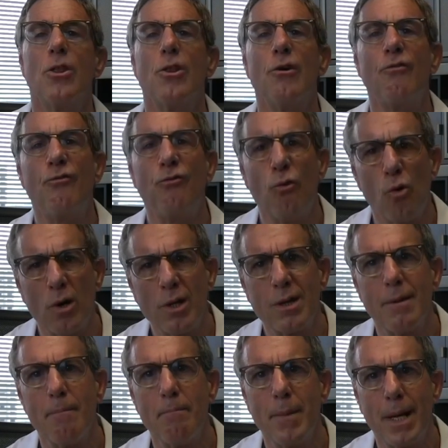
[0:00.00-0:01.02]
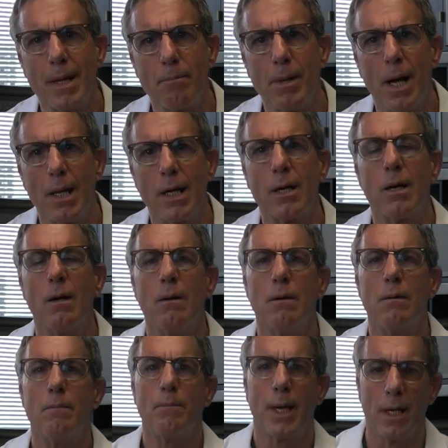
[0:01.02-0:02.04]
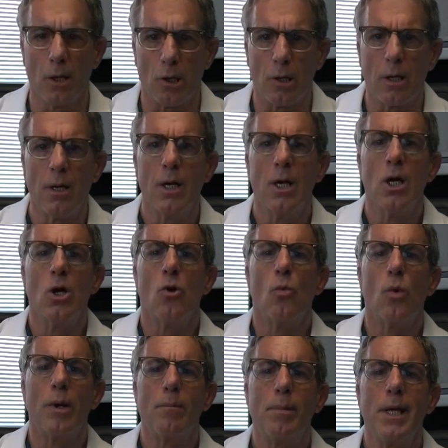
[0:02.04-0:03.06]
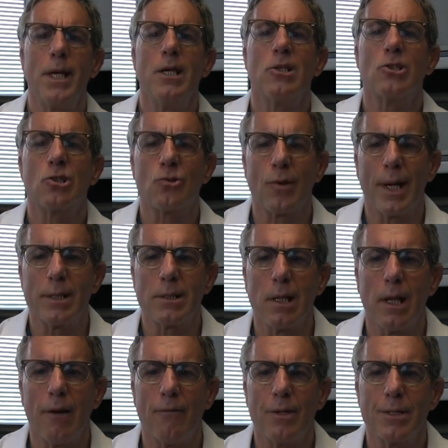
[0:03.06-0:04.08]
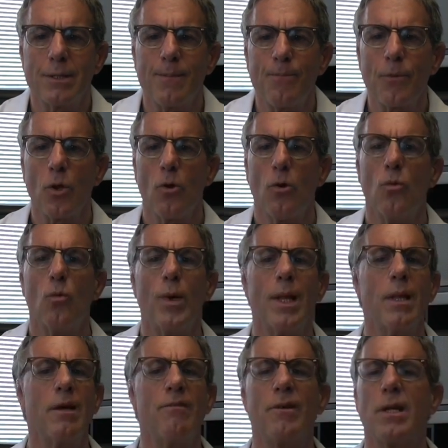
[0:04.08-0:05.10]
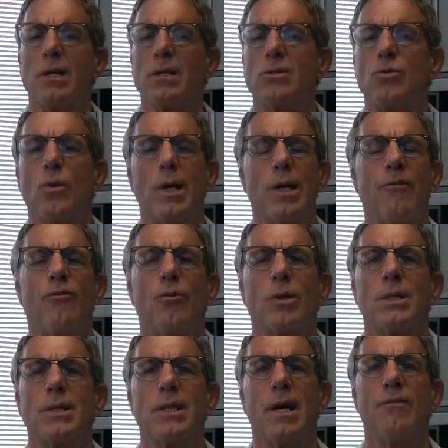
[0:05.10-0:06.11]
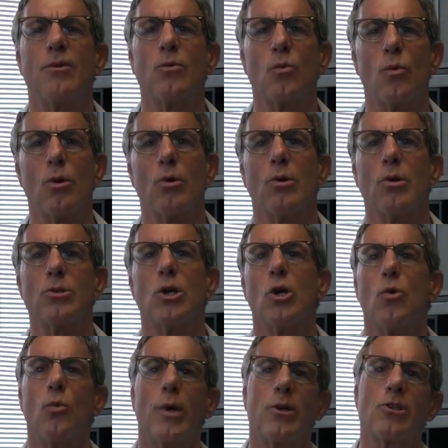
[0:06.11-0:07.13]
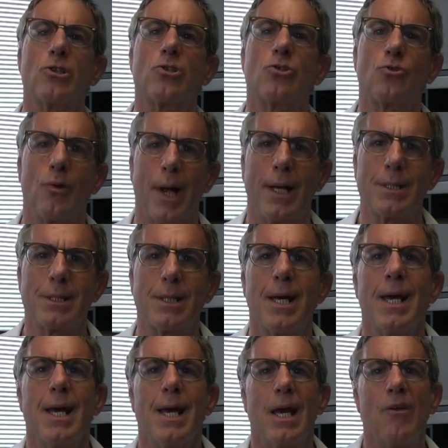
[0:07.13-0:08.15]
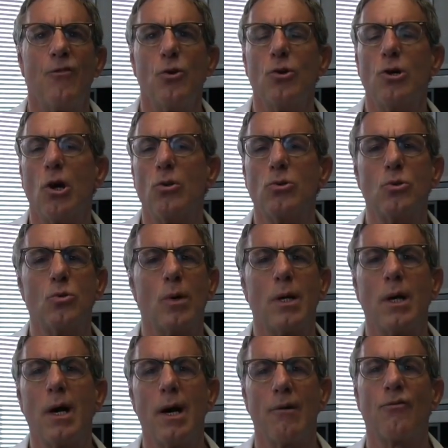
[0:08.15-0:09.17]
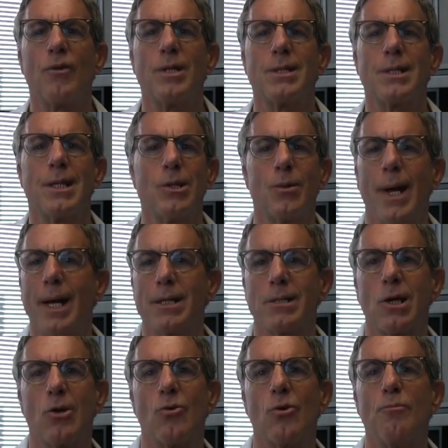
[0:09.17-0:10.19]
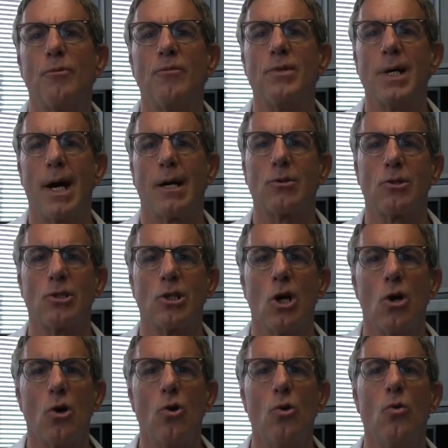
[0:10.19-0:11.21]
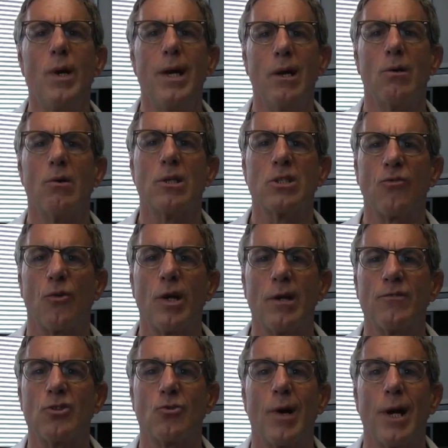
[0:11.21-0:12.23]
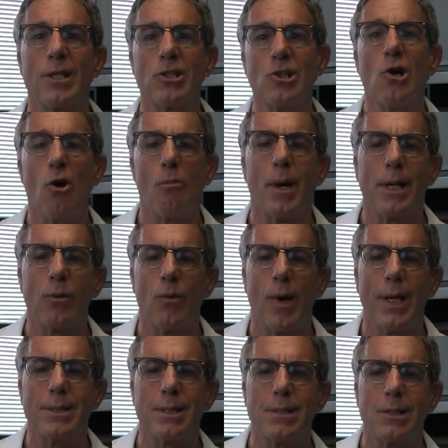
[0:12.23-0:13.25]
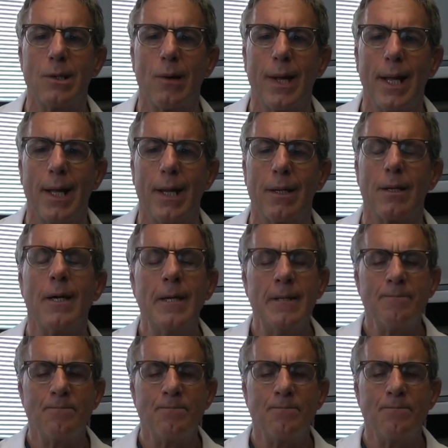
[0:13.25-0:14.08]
The 4th metabolic pillar would be stress levels. We live in a 24/7 world. We're stressed. If you go to a conference and you ask a group of doctors who here is free of stress, nobody raises their hand.